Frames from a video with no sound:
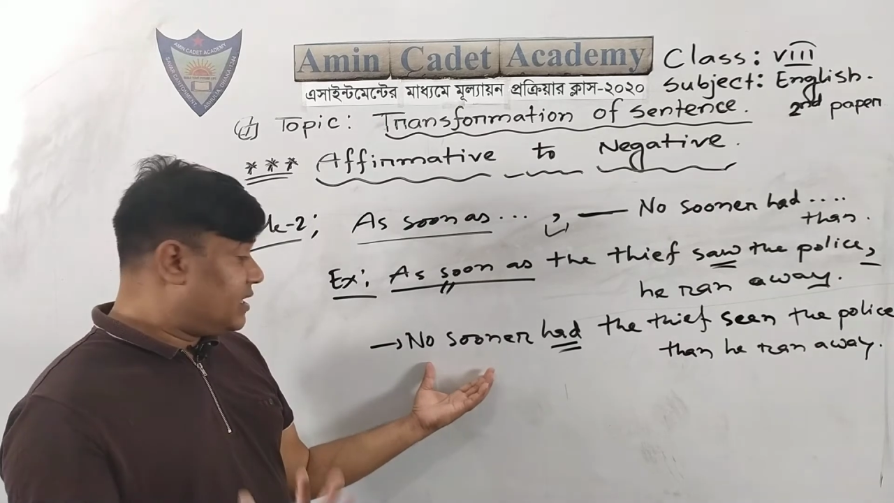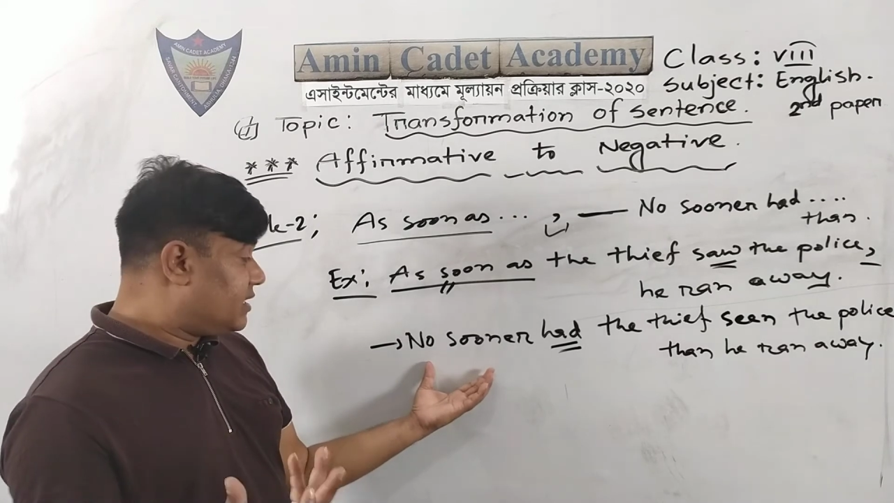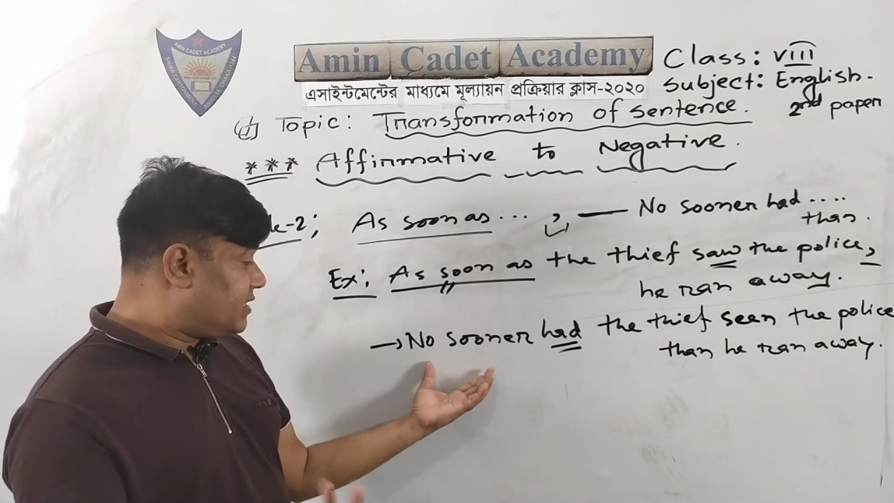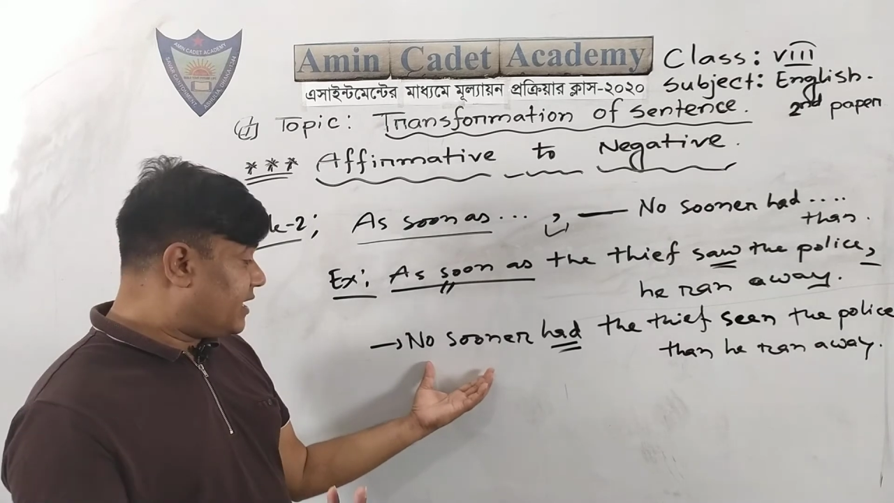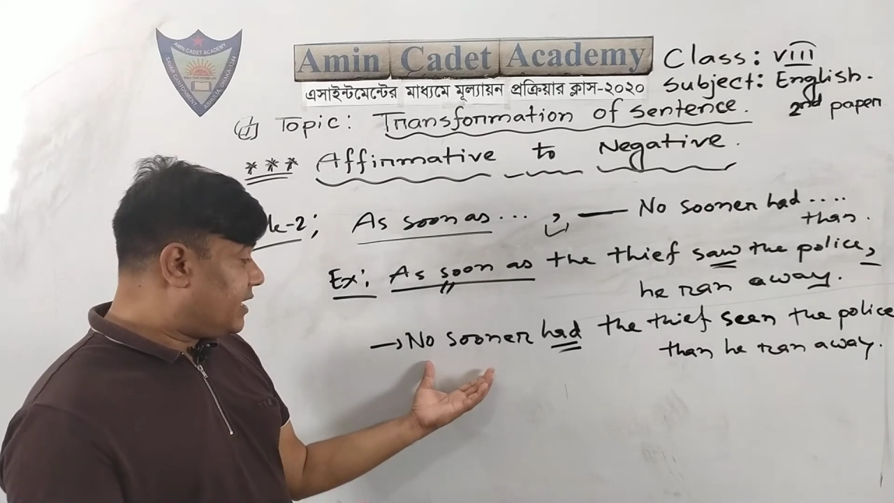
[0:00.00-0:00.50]

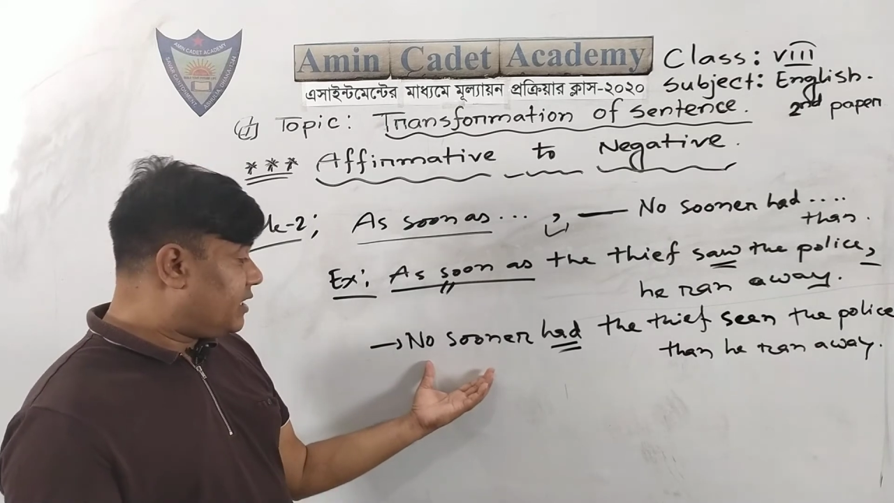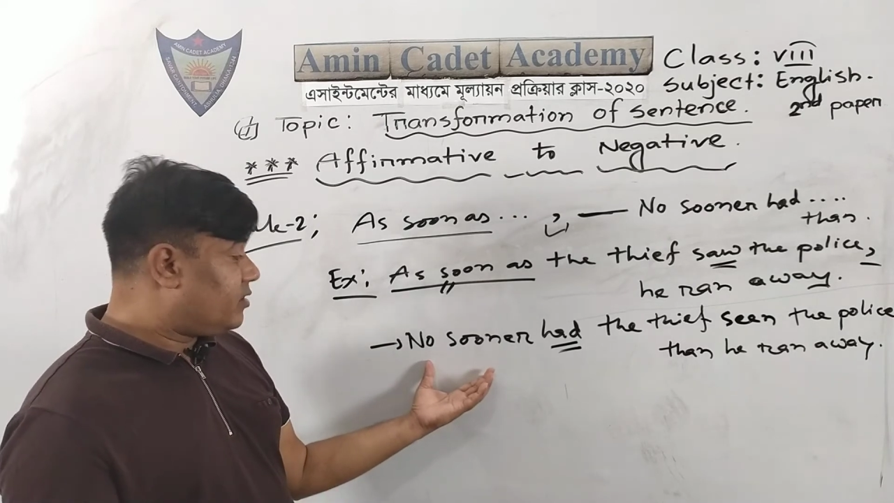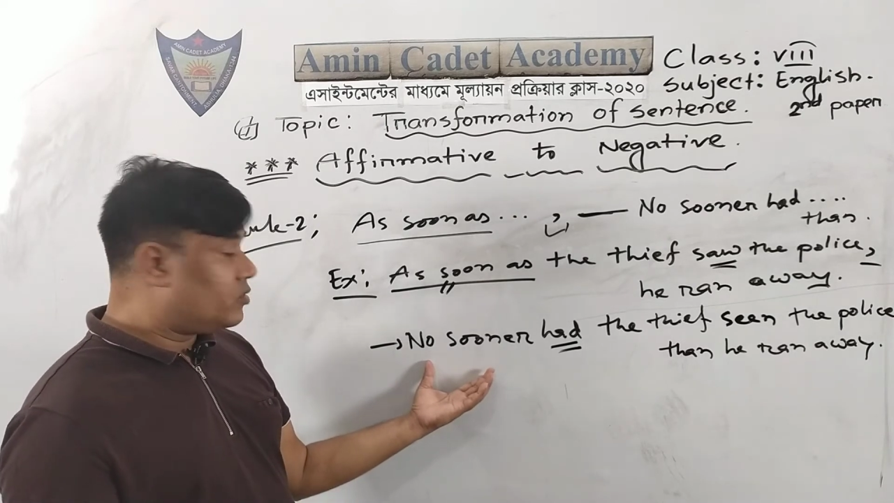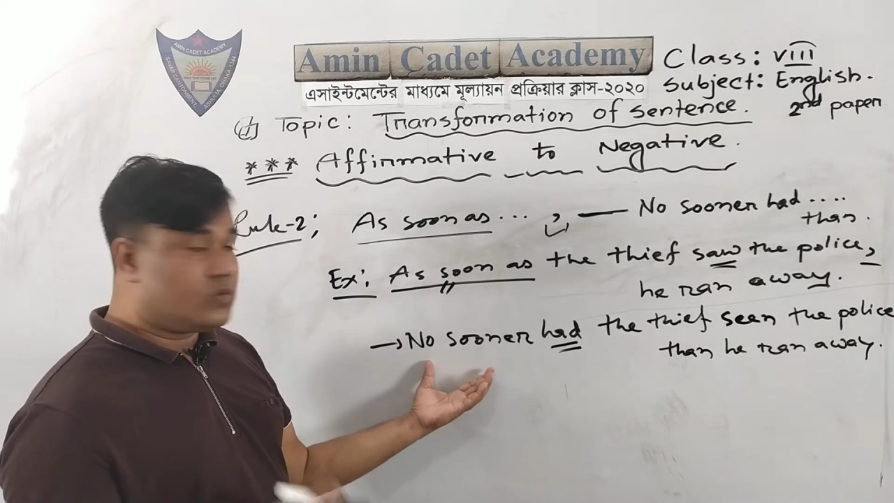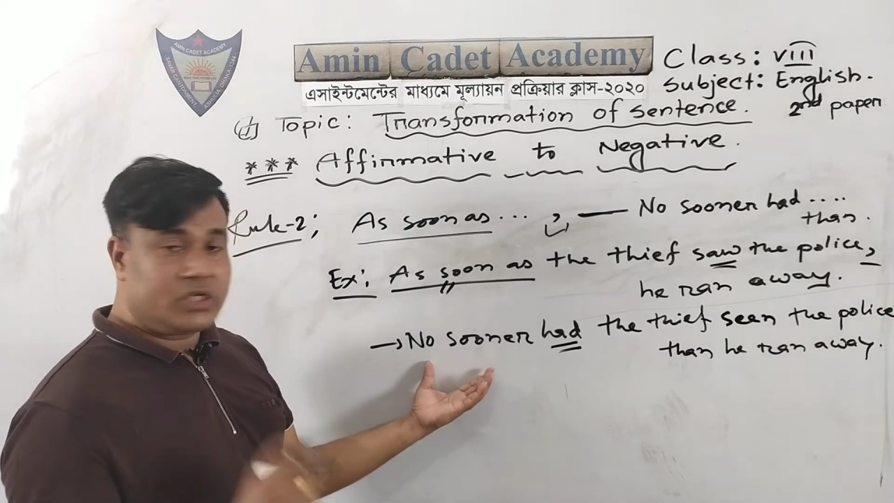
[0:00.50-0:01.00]
then
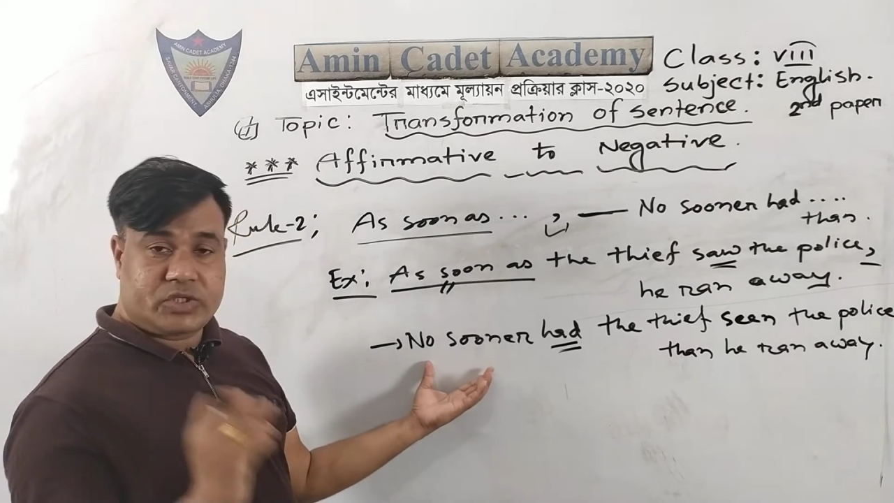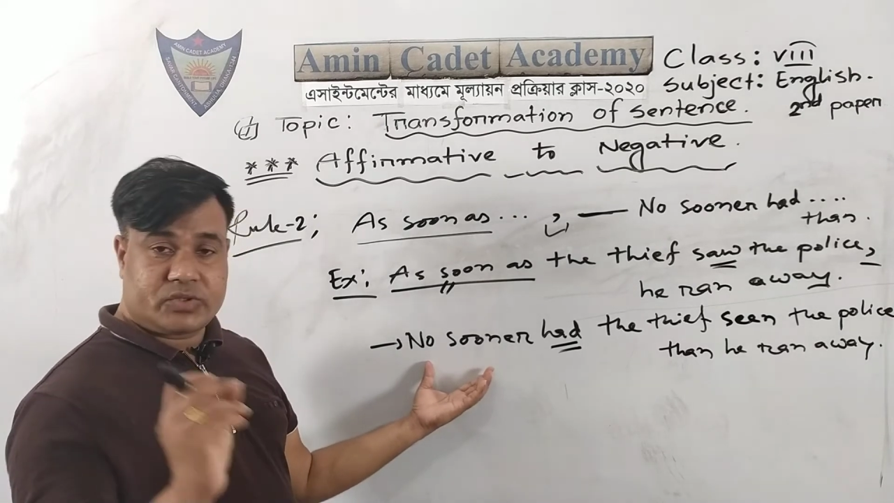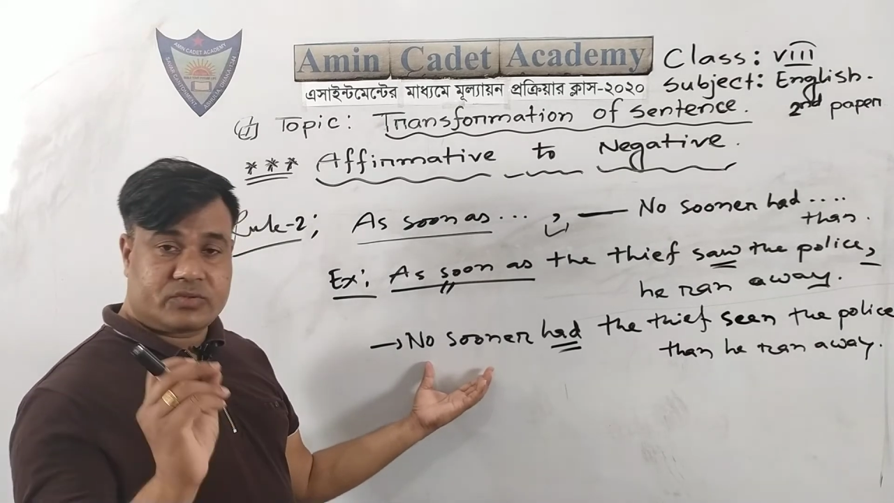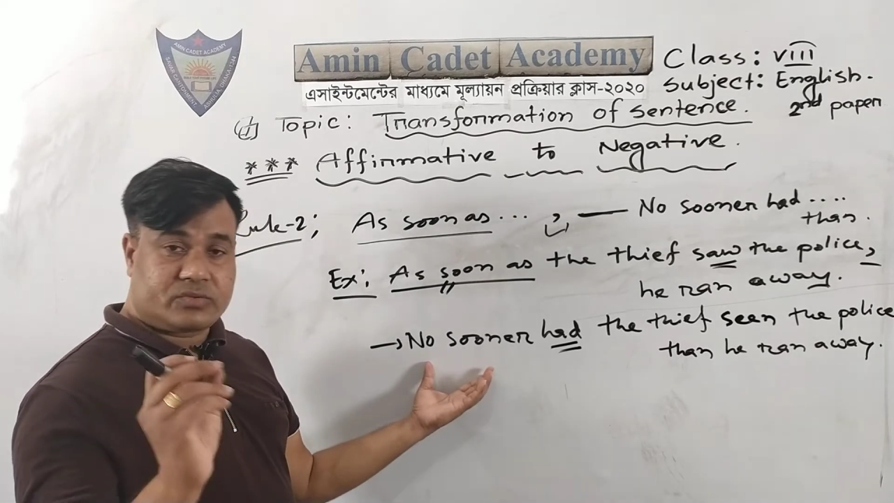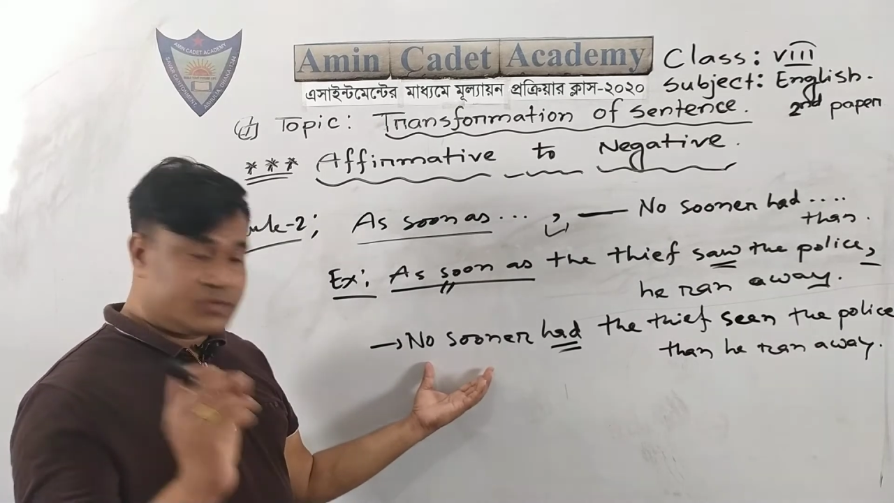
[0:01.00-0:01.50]
we
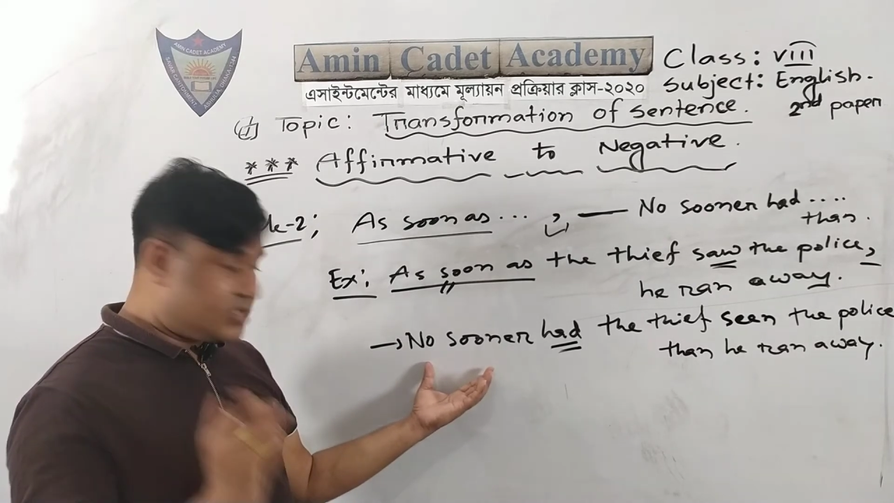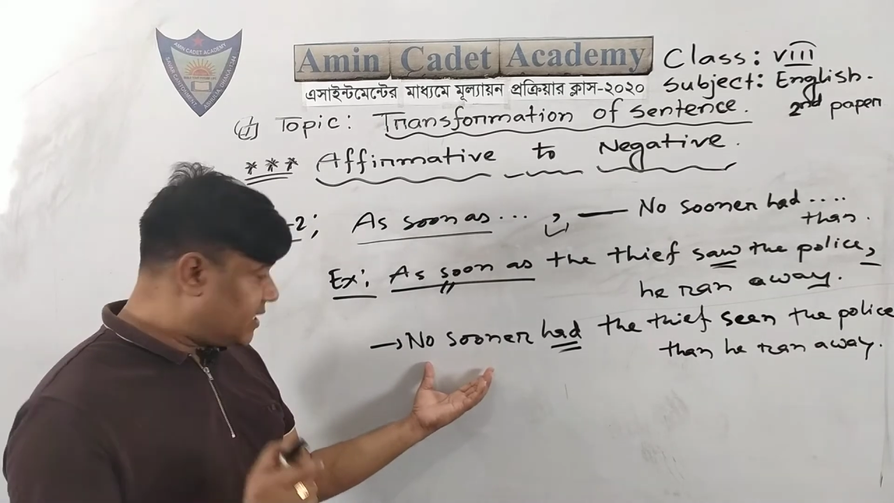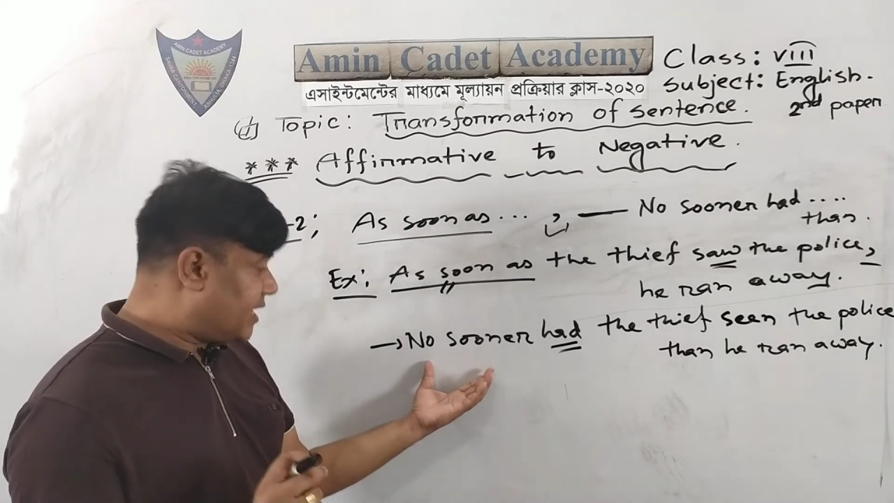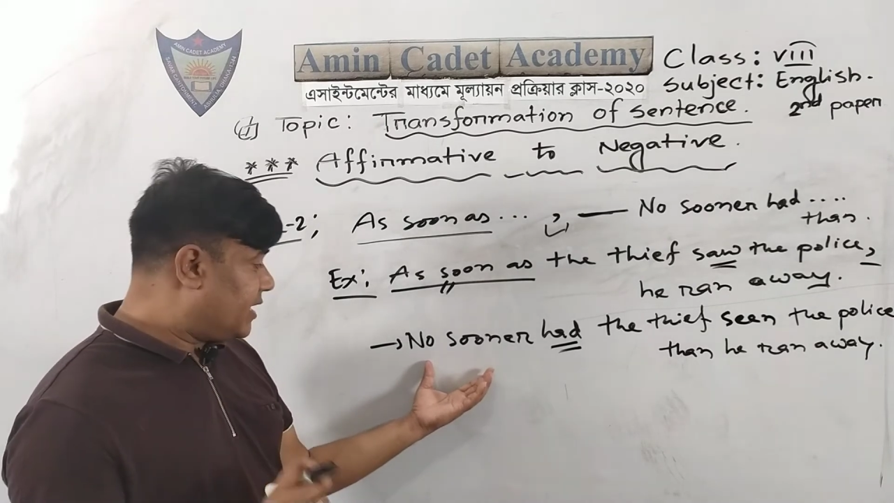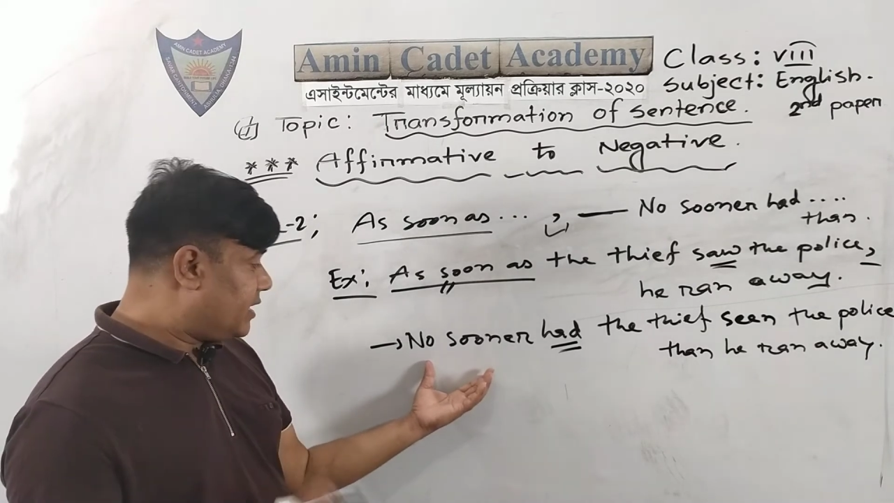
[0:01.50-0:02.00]
should say